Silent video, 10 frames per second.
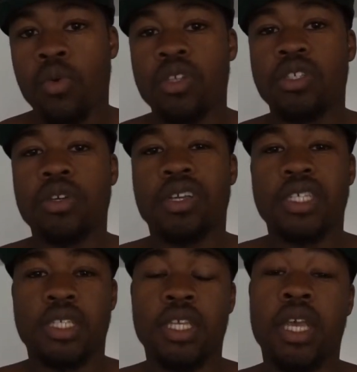What is good,
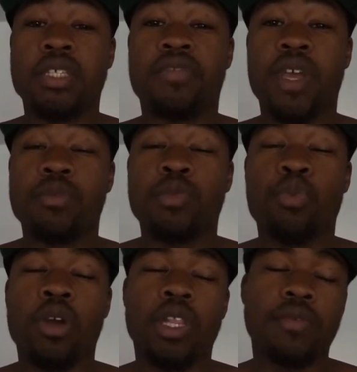consistent gains fam? It's your
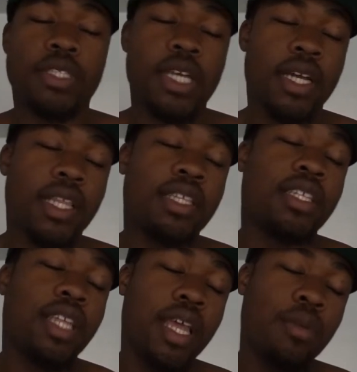boy Clifford Shockley.
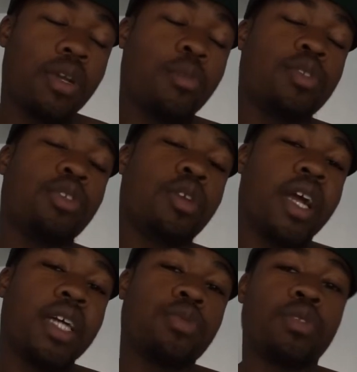Today I'm coming to you
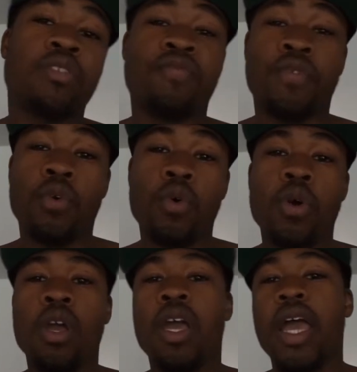guys with the
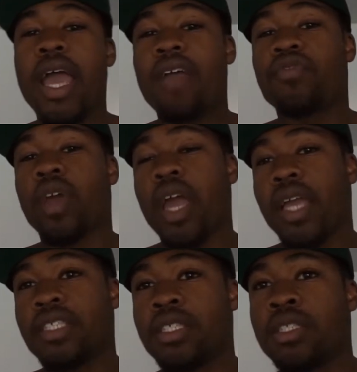full after
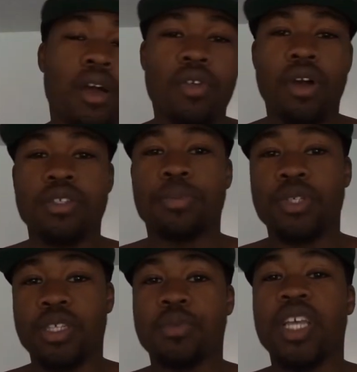action of the 100
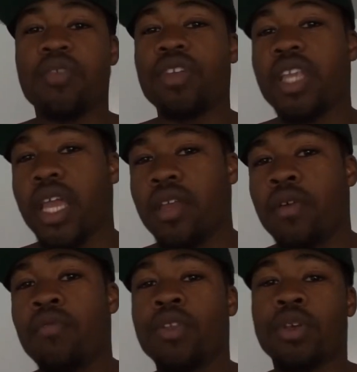push-ups every day
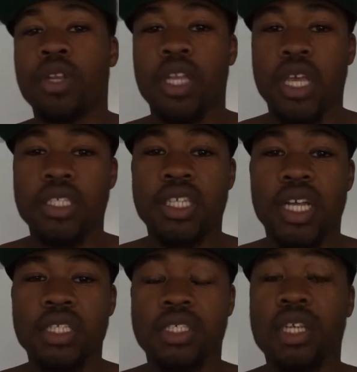for 30 days
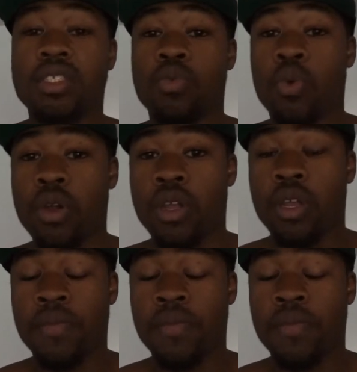challenge. Does it work?